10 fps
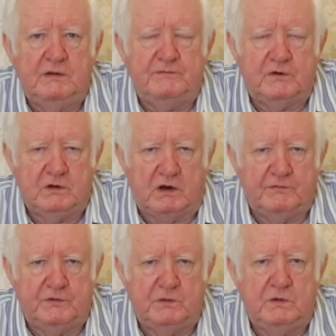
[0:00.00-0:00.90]
for a lot
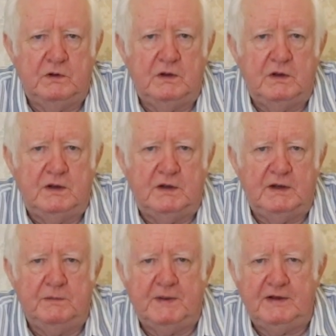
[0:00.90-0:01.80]
of you,
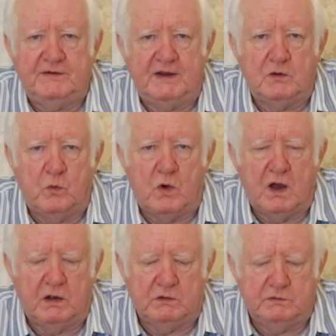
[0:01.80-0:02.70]
it may take a
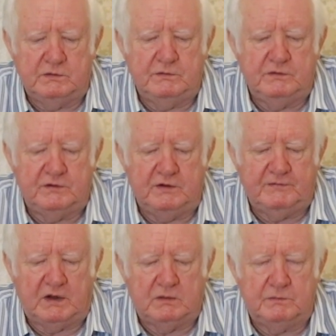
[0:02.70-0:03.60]
while to
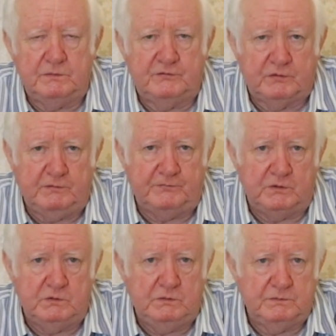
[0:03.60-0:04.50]
develop. Some of
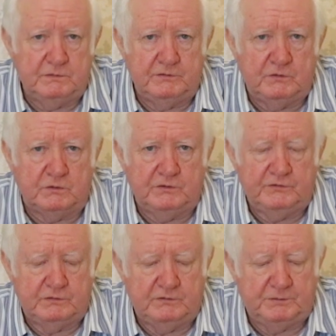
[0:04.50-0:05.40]
you, of
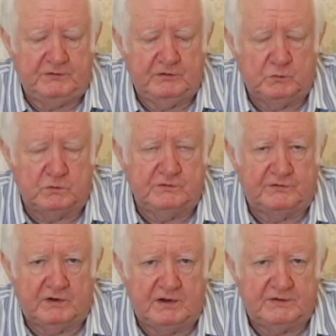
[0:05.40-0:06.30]
course, especially the water
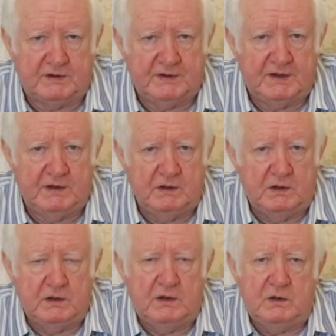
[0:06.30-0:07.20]
signs out there,
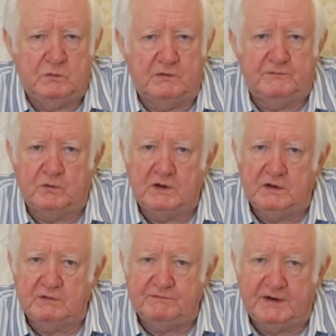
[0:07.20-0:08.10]
will fall
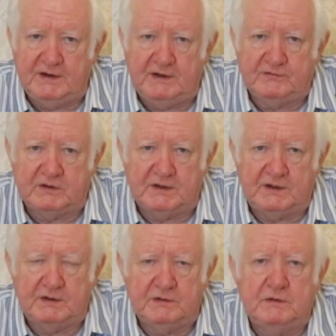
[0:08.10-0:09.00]
in love very easily,